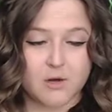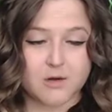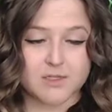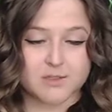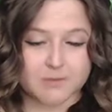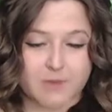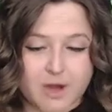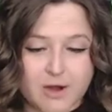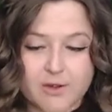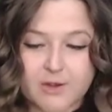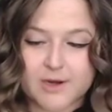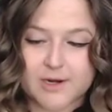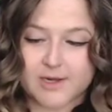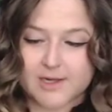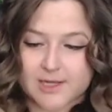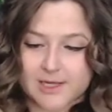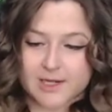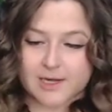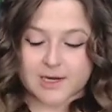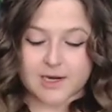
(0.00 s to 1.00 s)
is Mario gonna
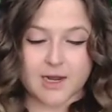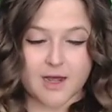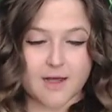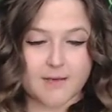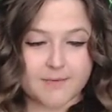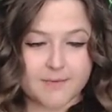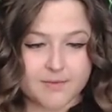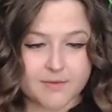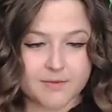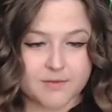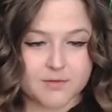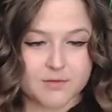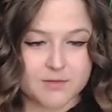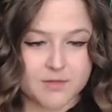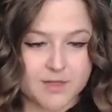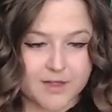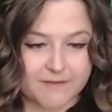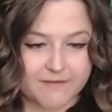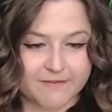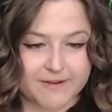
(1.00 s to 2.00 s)
clean it up?
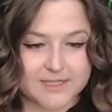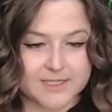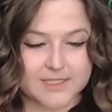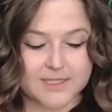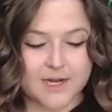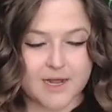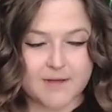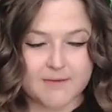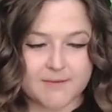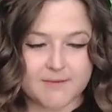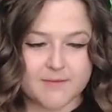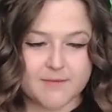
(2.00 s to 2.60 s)
And fix it up?